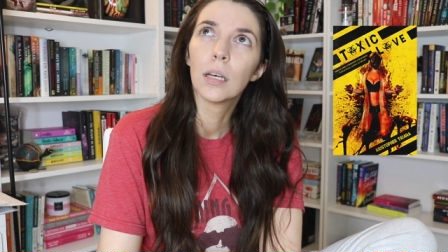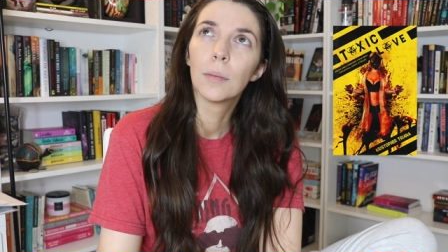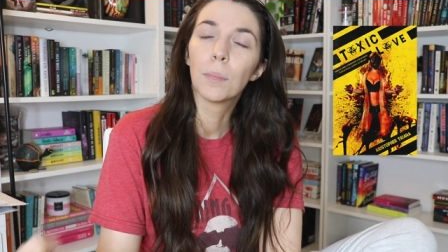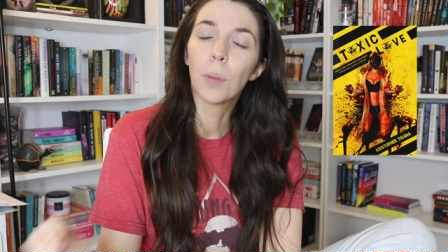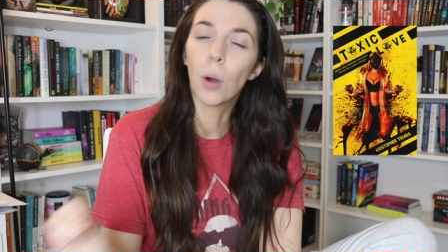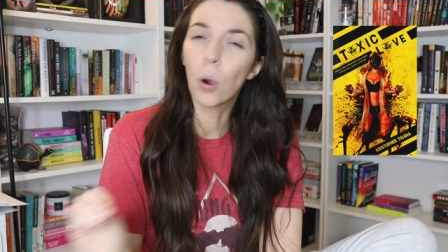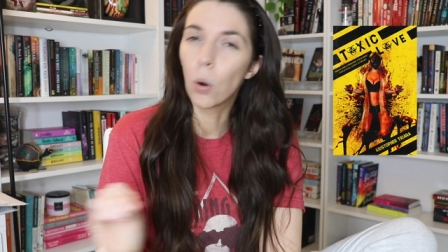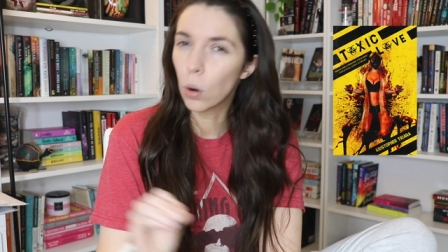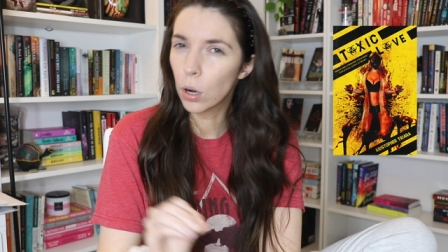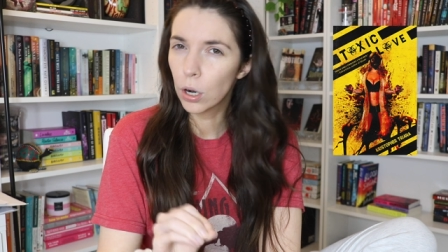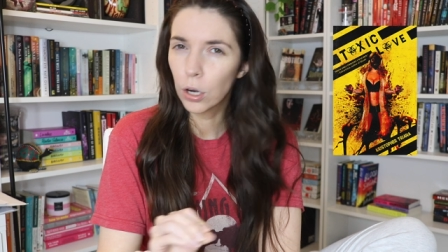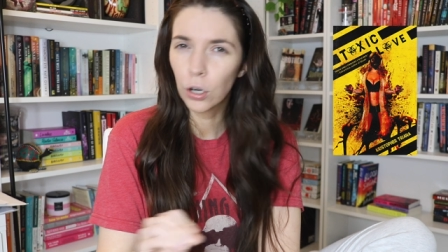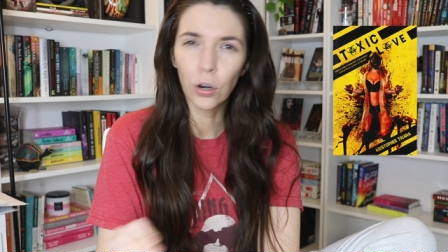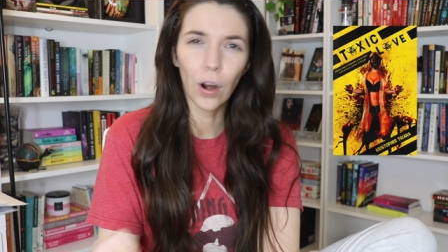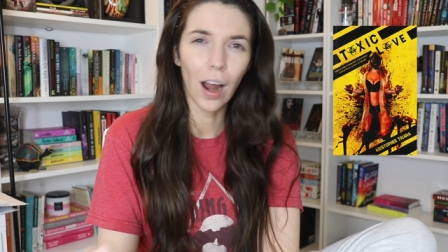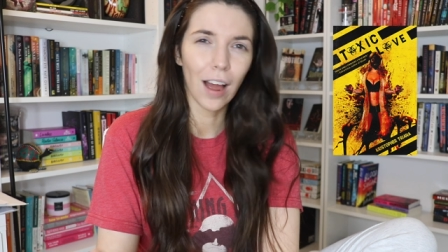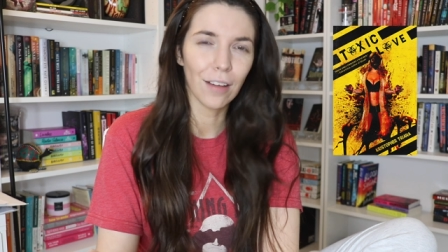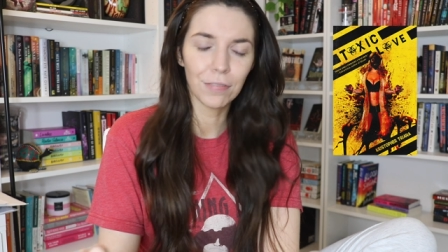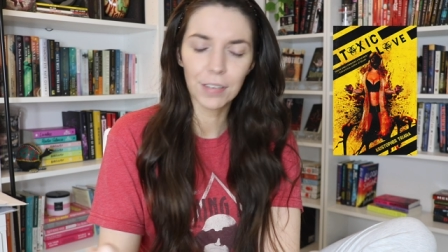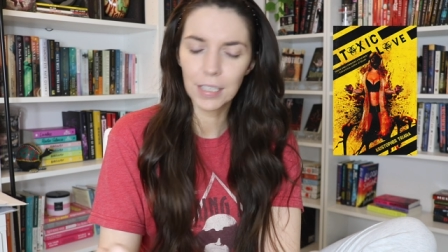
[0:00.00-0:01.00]

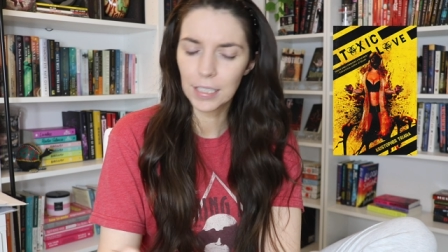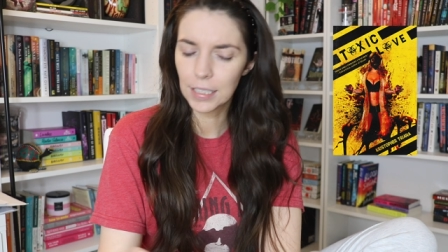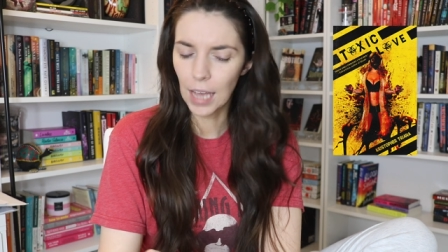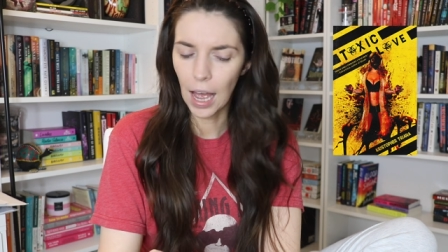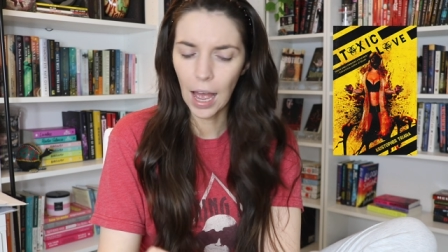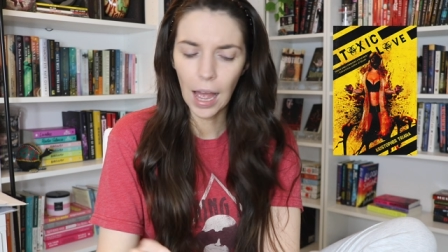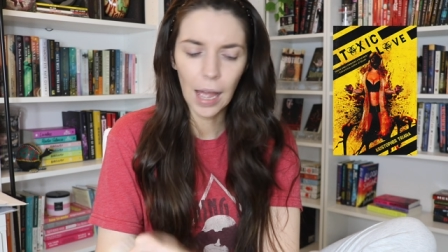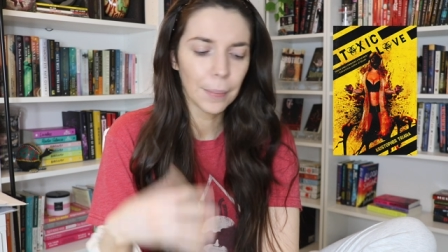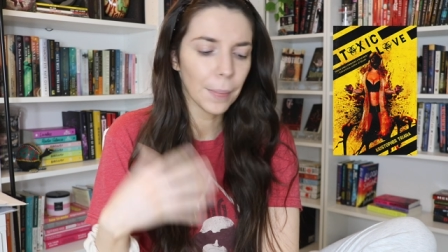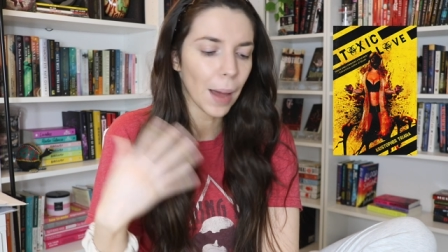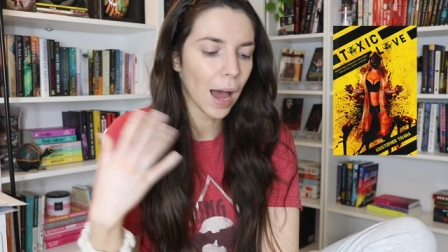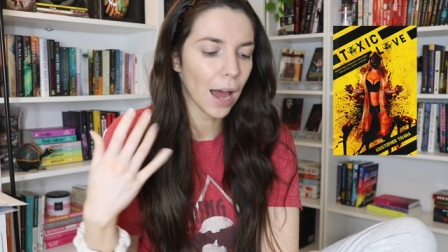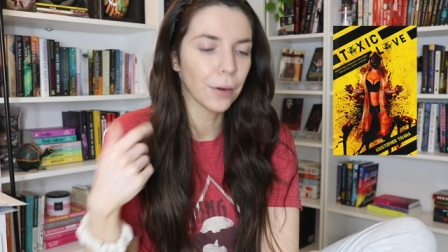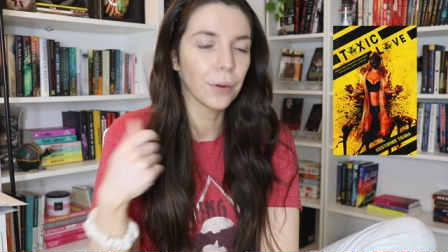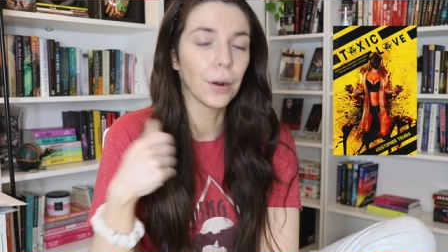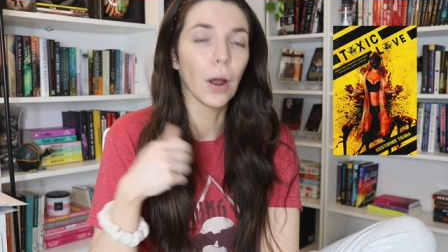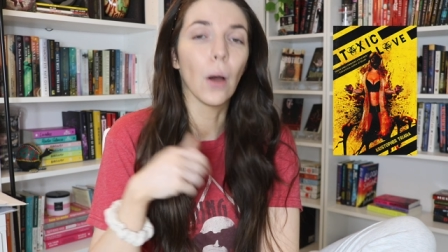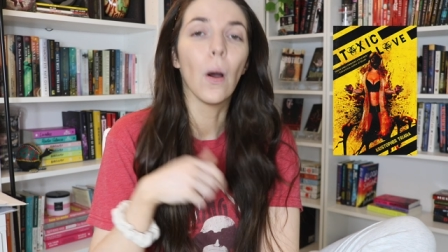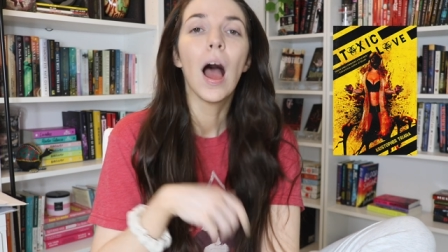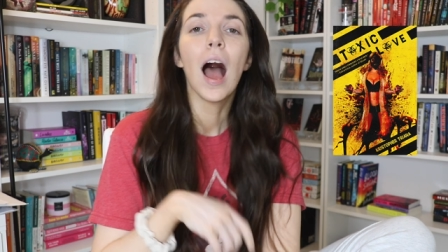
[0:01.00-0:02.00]
pornographic time. I
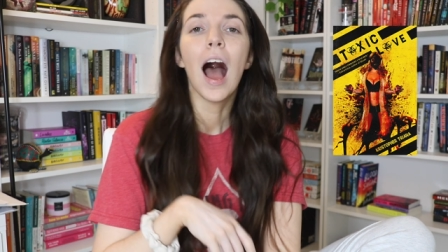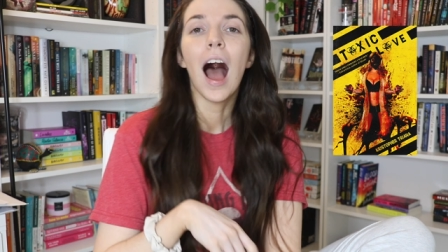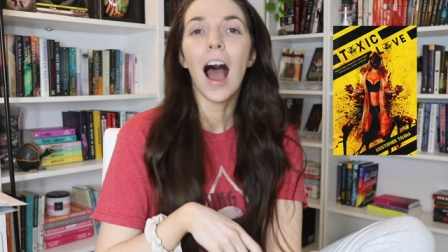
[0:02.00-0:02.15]
don't know.